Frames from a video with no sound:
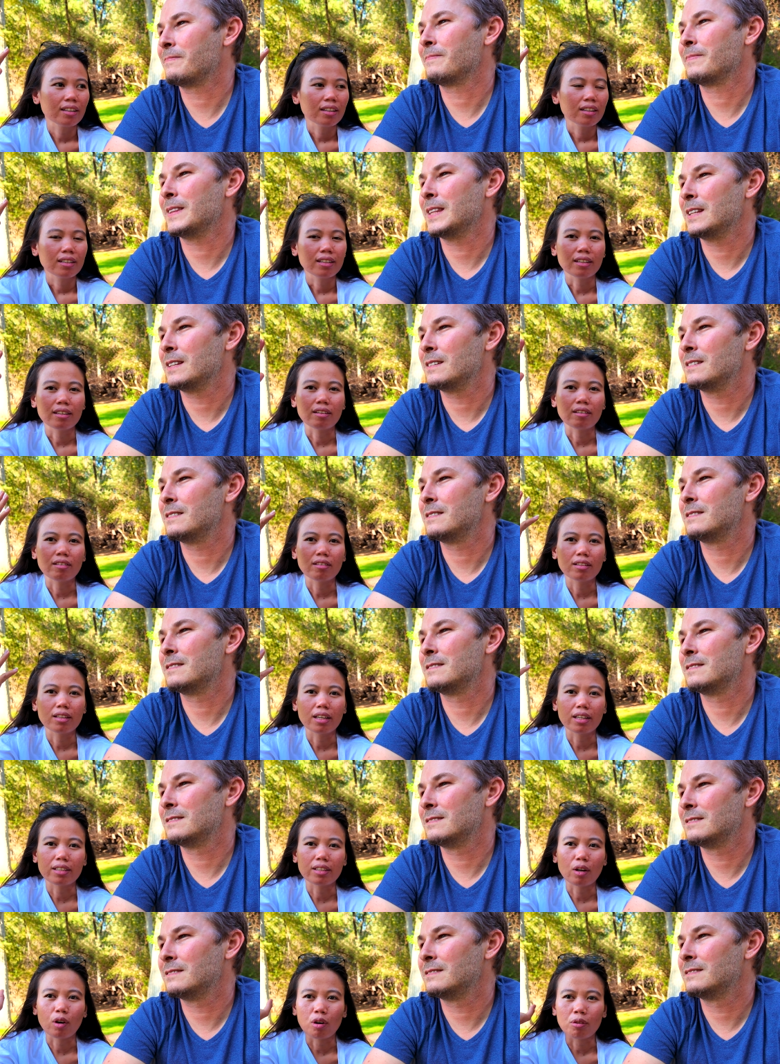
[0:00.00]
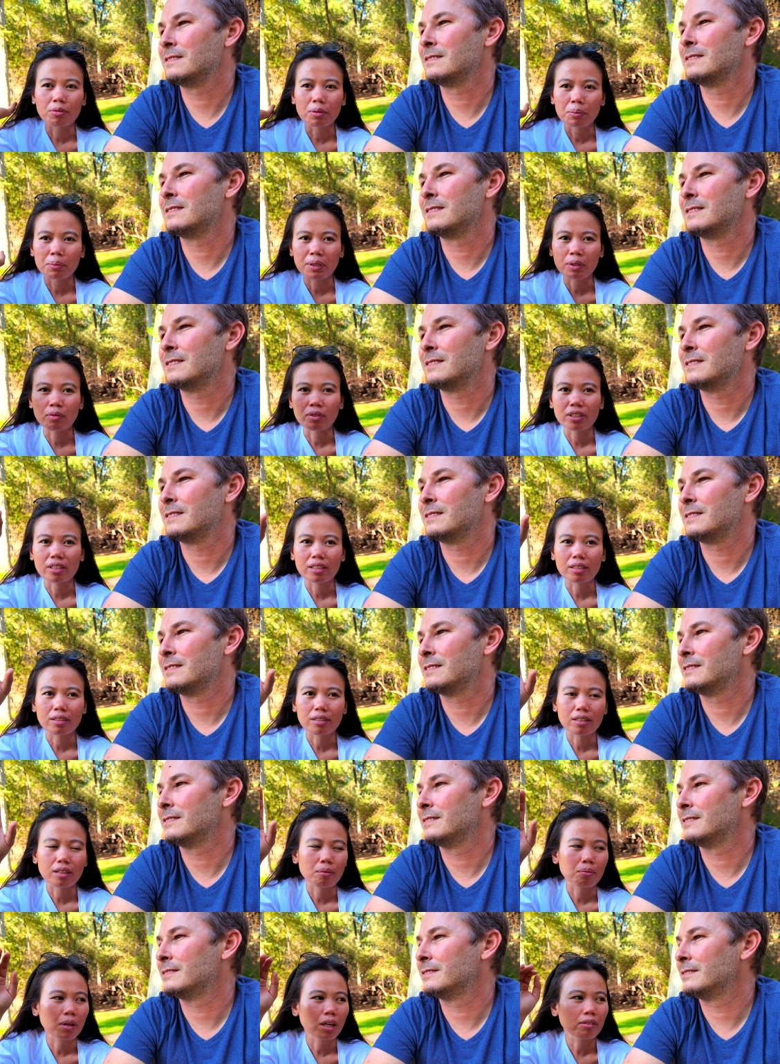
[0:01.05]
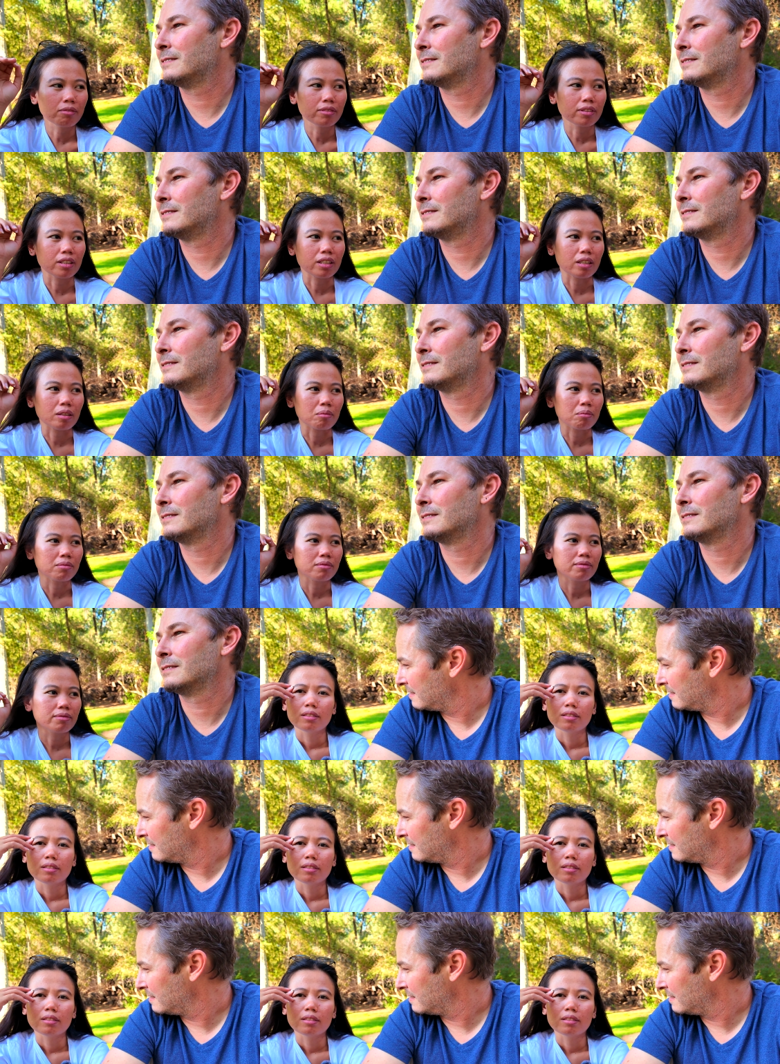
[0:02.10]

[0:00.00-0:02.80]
Speaker 1: You know, like the whole family would come after him.